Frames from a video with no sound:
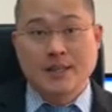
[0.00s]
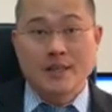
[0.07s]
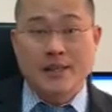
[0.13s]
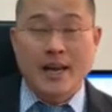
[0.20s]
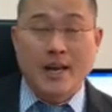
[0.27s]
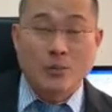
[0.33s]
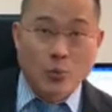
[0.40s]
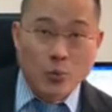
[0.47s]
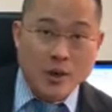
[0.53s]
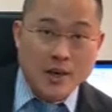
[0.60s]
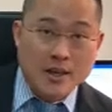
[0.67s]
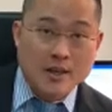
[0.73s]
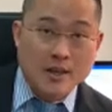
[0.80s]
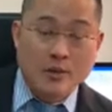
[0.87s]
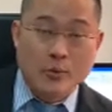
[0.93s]
at
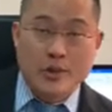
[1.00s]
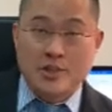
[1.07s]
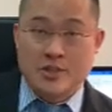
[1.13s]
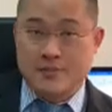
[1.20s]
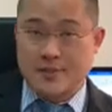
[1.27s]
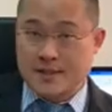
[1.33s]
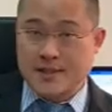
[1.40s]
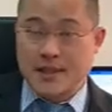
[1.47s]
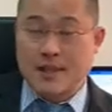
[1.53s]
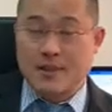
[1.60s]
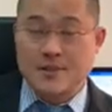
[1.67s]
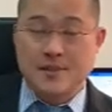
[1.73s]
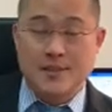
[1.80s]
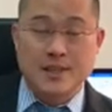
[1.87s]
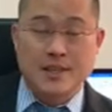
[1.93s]
work, which
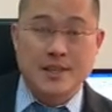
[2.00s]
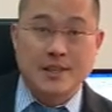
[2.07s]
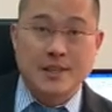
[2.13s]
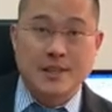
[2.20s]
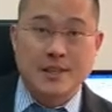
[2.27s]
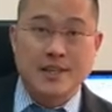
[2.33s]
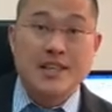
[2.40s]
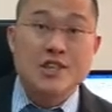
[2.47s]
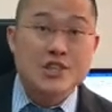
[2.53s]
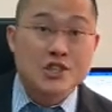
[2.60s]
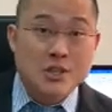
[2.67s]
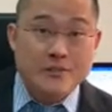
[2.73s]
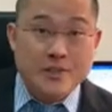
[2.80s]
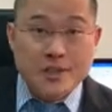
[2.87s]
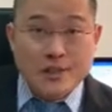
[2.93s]
results in
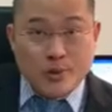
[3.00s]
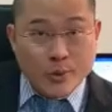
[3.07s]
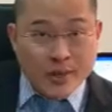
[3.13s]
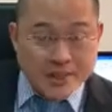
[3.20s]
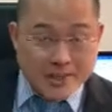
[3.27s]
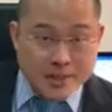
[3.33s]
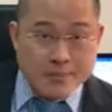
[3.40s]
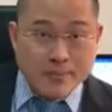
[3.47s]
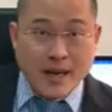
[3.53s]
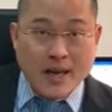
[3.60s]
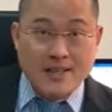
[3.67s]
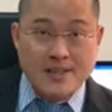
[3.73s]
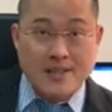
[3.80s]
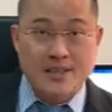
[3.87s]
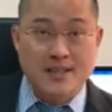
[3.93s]
injury to another
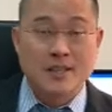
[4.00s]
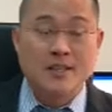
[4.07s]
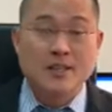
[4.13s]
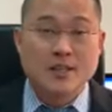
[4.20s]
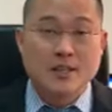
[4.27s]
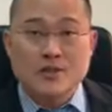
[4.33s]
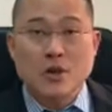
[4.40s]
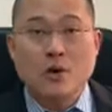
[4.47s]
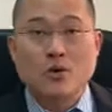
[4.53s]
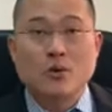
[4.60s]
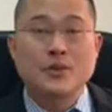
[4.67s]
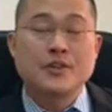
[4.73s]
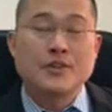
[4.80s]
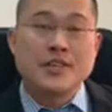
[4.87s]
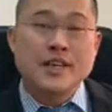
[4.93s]
party. So
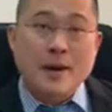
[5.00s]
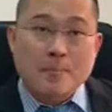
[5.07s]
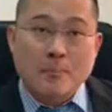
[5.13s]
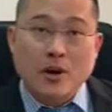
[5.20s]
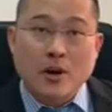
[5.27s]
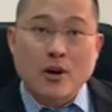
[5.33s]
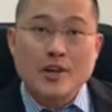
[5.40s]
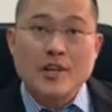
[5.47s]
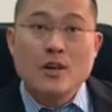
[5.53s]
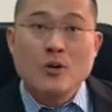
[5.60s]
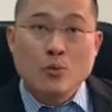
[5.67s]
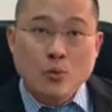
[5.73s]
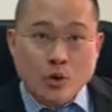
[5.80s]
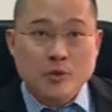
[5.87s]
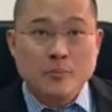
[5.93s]
the employer
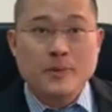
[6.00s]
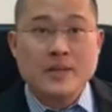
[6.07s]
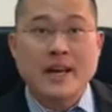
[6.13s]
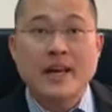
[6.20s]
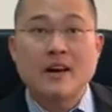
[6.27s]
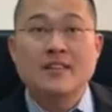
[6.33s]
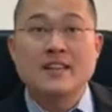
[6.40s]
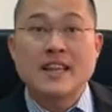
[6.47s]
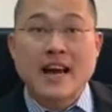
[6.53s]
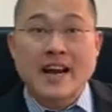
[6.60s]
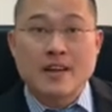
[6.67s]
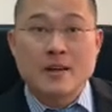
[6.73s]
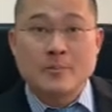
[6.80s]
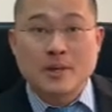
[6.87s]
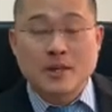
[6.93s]
would be held
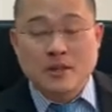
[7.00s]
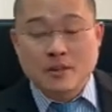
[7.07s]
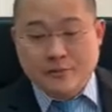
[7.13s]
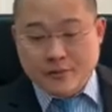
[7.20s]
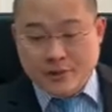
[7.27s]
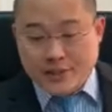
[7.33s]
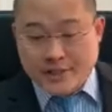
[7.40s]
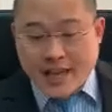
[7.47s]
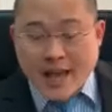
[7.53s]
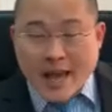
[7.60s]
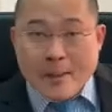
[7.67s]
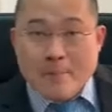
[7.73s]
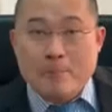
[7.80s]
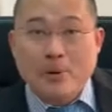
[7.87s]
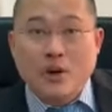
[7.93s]
liable for the
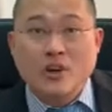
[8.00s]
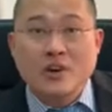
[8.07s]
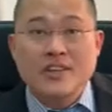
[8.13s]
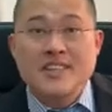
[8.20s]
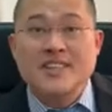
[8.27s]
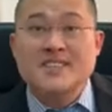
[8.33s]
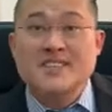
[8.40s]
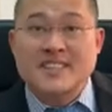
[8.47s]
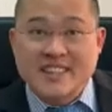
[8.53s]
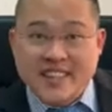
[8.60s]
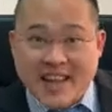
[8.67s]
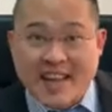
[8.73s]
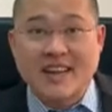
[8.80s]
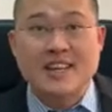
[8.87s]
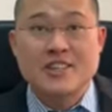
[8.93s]
employee's
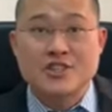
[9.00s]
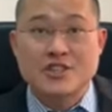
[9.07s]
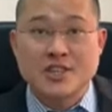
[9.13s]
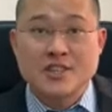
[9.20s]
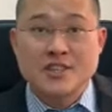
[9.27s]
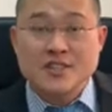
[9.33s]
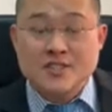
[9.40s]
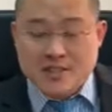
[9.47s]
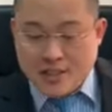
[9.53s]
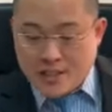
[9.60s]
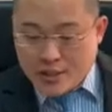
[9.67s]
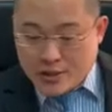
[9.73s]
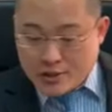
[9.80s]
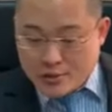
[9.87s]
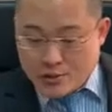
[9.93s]
negligence
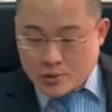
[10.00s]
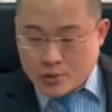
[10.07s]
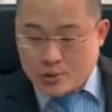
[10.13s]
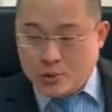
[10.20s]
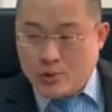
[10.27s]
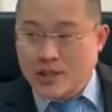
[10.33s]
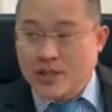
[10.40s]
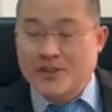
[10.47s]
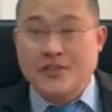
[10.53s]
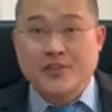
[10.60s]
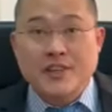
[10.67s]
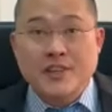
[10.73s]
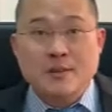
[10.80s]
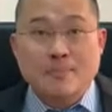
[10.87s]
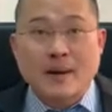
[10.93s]
to
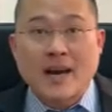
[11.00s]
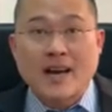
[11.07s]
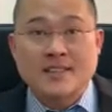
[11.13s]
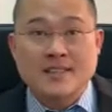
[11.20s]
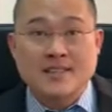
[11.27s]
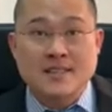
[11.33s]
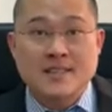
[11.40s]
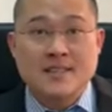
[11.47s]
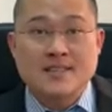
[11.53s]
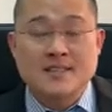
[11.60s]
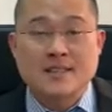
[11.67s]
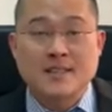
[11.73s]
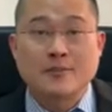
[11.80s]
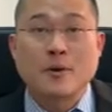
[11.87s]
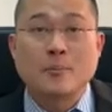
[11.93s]
third parties
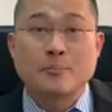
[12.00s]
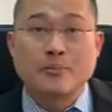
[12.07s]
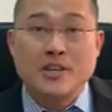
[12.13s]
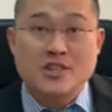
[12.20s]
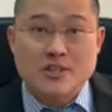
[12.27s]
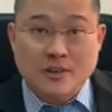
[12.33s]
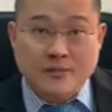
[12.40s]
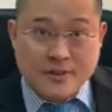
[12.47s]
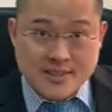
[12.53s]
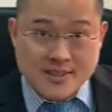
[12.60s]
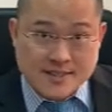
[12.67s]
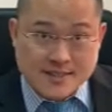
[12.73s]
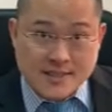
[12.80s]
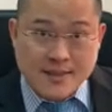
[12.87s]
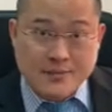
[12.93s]
for breach of
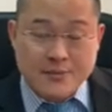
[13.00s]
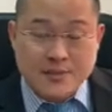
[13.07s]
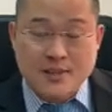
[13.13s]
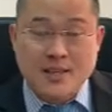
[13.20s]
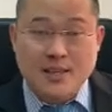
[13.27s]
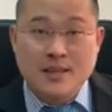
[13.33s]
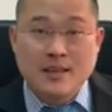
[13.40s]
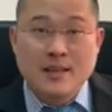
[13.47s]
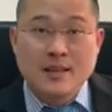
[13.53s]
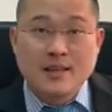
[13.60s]
safety